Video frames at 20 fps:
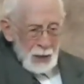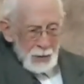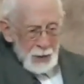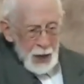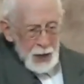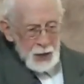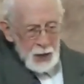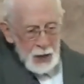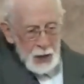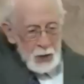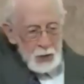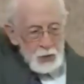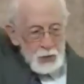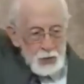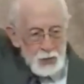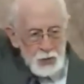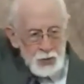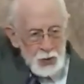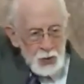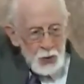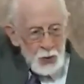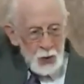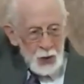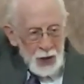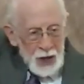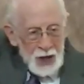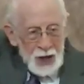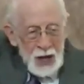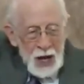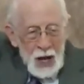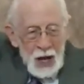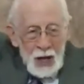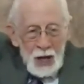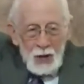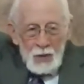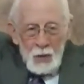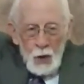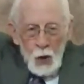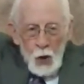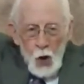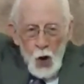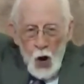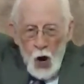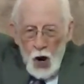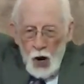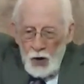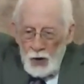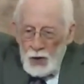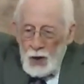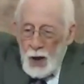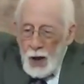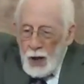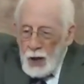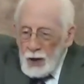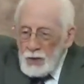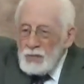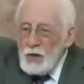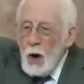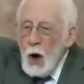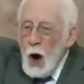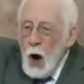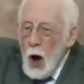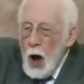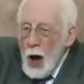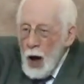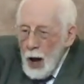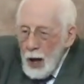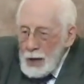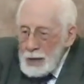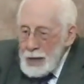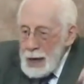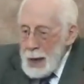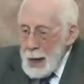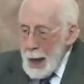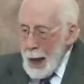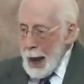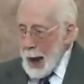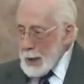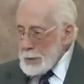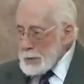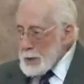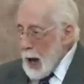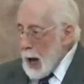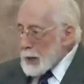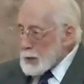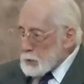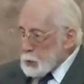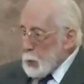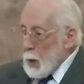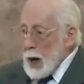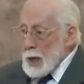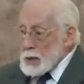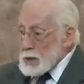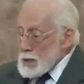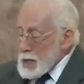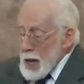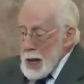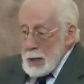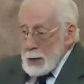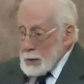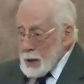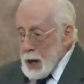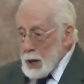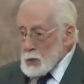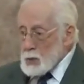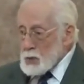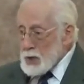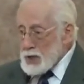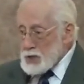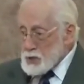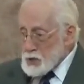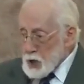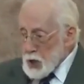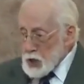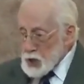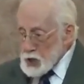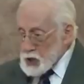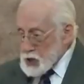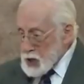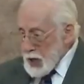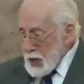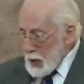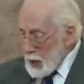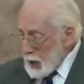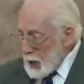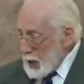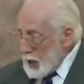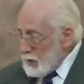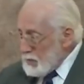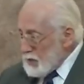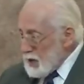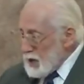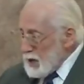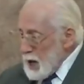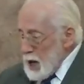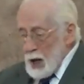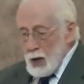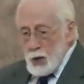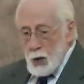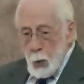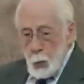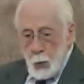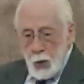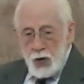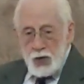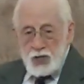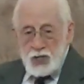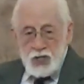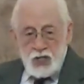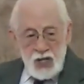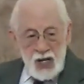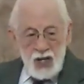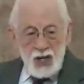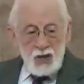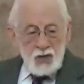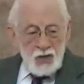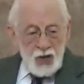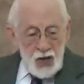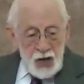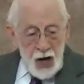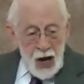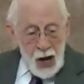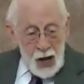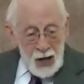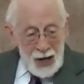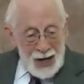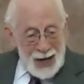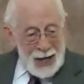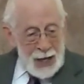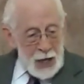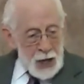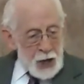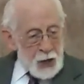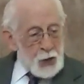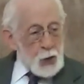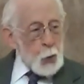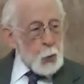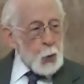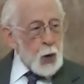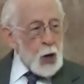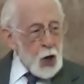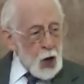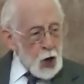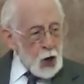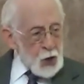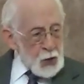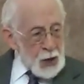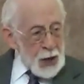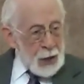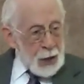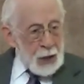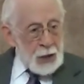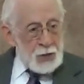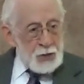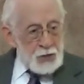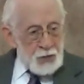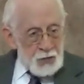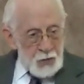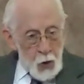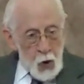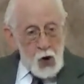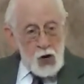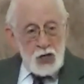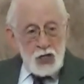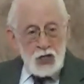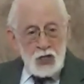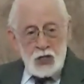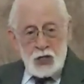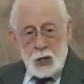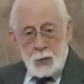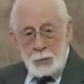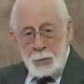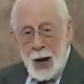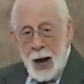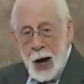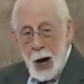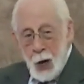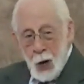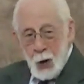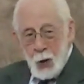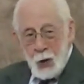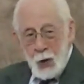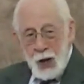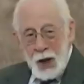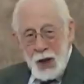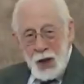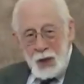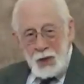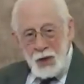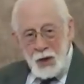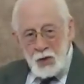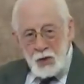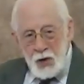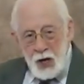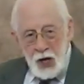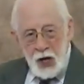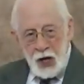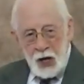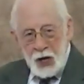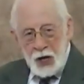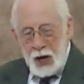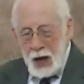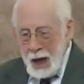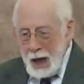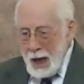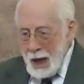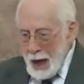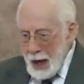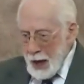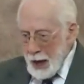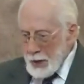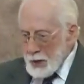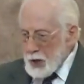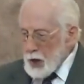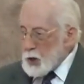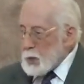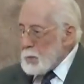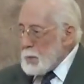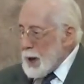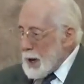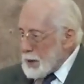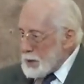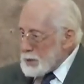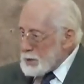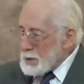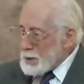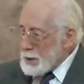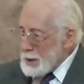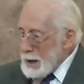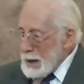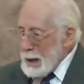that he is truly the Lord of all. And not one can resist. Even the worst infidel in the world is forced to bow the knee and admit